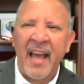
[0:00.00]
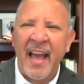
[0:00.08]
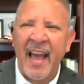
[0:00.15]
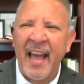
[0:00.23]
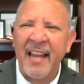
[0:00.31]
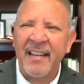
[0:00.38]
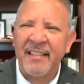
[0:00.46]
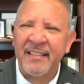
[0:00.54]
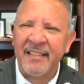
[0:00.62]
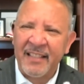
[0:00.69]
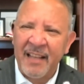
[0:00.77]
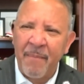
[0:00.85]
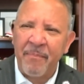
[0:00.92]
and
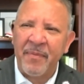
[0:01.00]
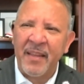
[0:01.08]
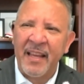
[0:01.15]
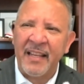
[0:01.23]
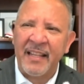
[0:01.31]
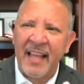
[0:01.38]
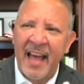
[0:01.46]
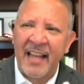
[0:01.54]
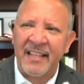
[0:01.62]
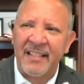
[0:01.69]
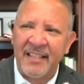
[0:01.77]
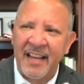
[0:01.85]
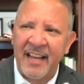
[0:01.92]
something
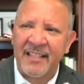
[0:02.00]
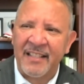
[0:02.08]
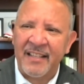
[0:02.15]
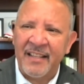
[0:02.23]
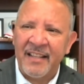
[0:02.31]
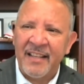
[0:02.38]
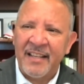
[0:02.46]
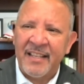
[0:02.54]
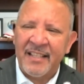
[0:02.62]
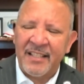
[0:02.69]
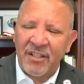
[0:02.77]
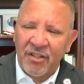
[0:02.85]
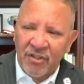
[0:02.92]
that just
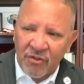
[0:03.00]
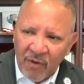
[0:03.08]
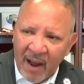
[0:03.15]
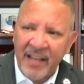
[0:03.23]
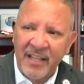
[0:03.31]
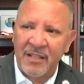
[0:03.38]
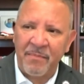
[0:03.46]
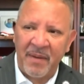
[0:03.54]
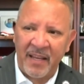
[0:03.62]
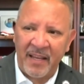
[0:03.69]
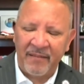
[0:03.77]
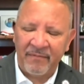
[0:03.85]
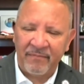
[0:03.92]
strikes me